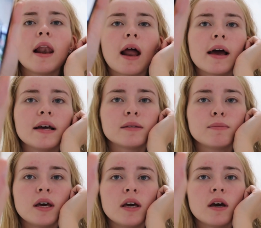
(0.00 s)
like it's
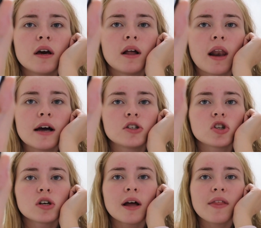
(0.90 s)
me like
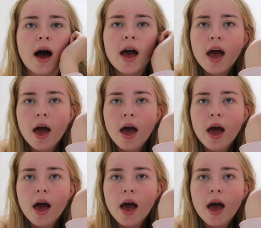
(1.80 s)
just looking like that